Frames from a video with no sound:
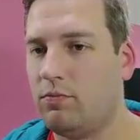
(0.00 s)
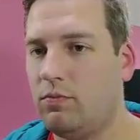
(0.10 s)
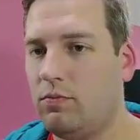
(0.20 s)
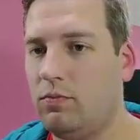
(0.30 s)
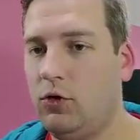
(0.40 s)

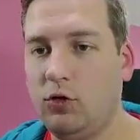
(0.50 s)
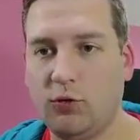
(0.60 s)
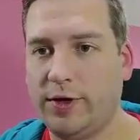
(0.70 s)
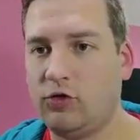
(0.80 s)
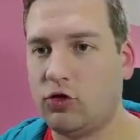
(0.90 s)
New
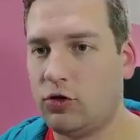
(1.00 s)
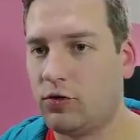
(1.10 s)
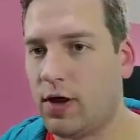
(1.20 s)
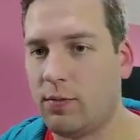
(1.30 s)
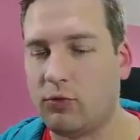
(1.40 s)

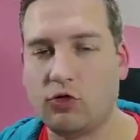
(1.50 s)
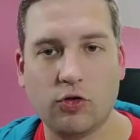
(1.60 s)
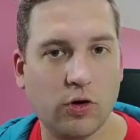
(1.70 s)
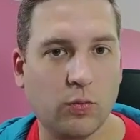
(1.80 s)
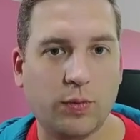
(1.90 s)
features I'm
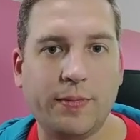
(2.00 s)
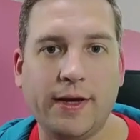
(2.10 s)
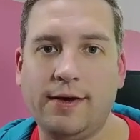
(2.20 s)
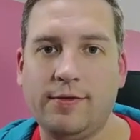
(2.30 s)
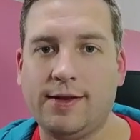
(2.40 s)
sure would be
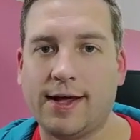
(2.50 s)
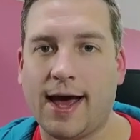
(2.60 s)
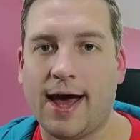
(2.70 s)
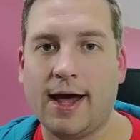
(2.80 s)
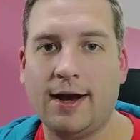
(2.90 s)
easy
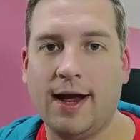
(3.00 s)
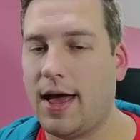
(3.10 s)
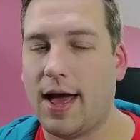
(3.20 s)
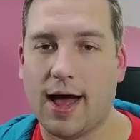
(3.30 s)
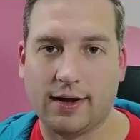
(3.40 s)
to add,
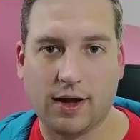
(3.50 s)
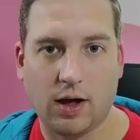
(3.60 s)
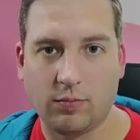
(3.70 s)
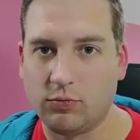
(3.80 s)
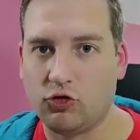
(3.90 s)
and
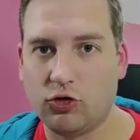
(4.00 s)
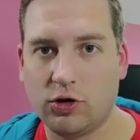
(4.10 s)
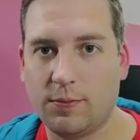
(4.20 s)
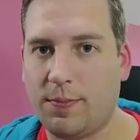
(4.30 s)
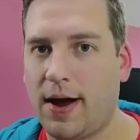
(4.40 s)
I'm
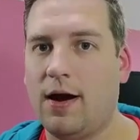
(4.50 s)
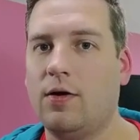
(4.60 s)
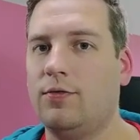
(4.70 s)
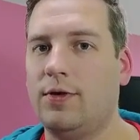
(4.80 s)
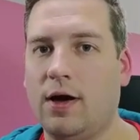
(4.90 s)
sure
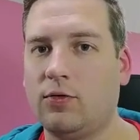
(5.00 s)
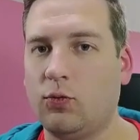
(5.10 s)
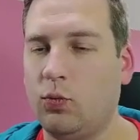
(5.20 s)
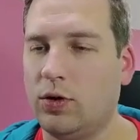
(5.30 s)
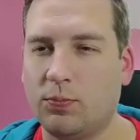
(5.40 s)
Pair of
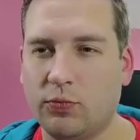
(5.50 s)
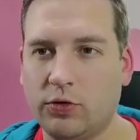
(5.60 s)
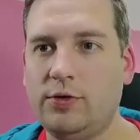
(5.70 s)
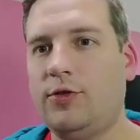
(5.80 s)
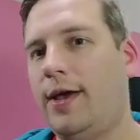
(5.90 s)
Docs would
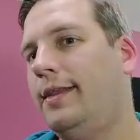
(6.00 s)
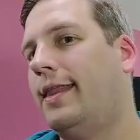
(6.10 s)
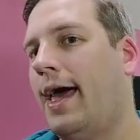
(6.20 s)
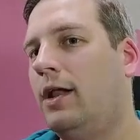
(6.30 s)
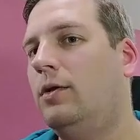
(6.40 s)
appreciate the help